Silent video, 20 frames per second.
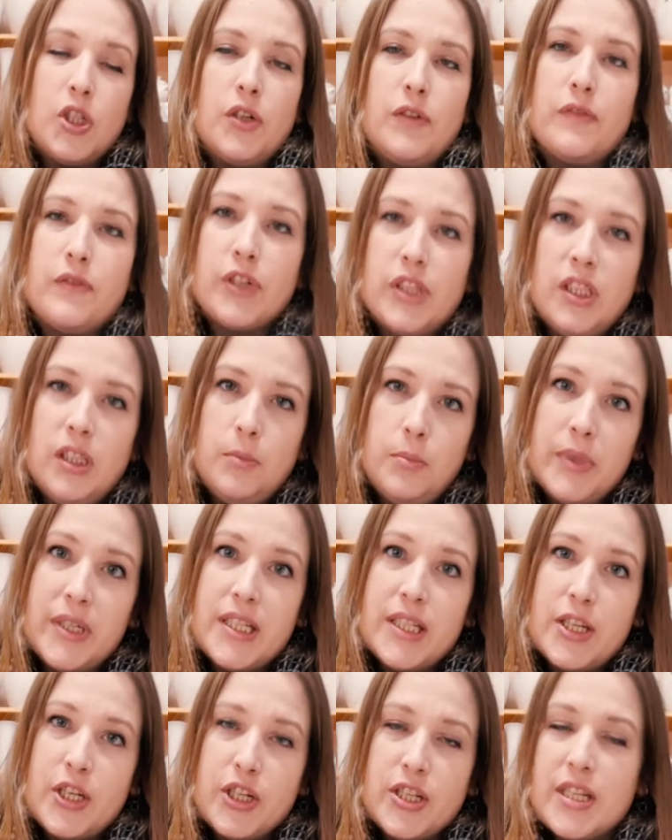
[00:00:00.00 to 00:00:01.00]
for a little
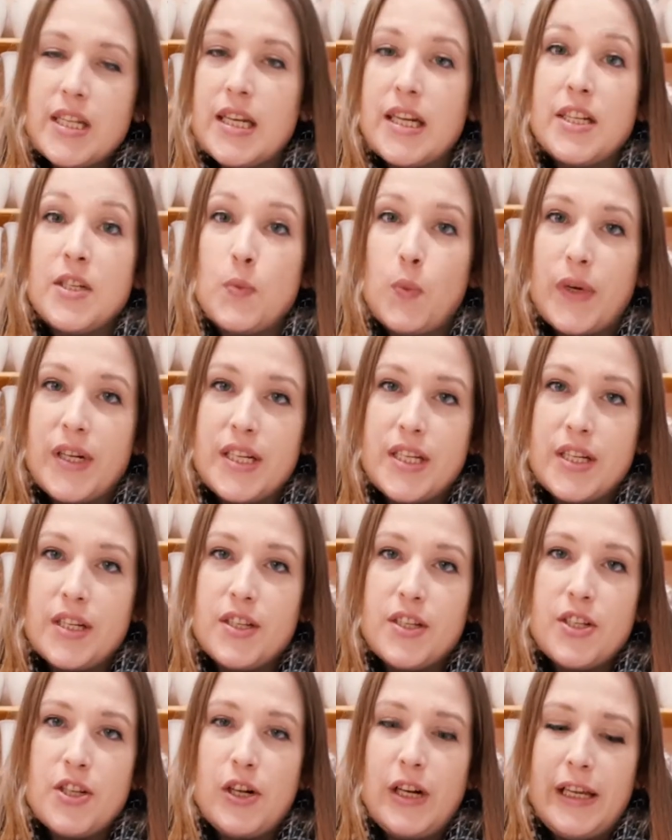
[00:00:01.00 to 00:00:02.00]
bit because it is winter,
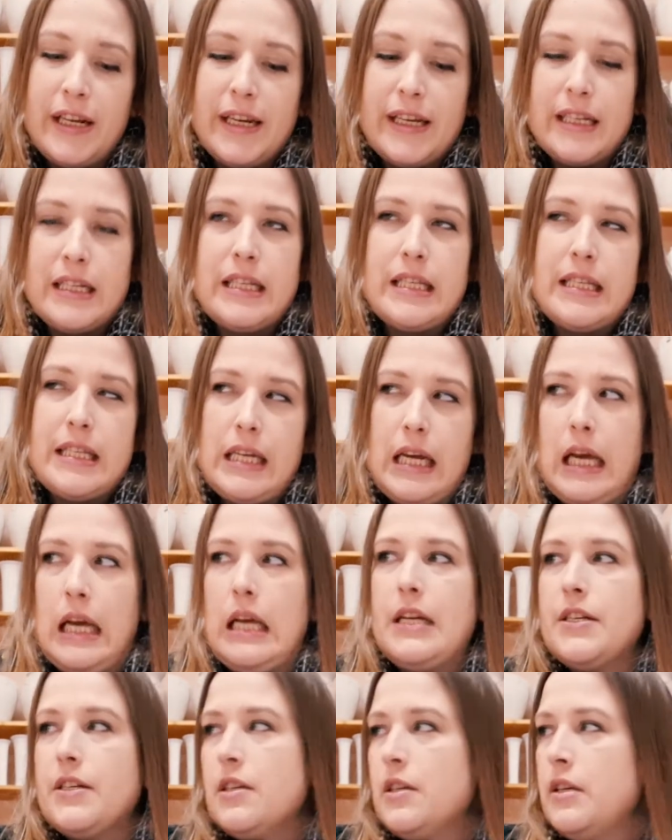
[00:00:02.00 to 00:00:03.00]
so letting it stand,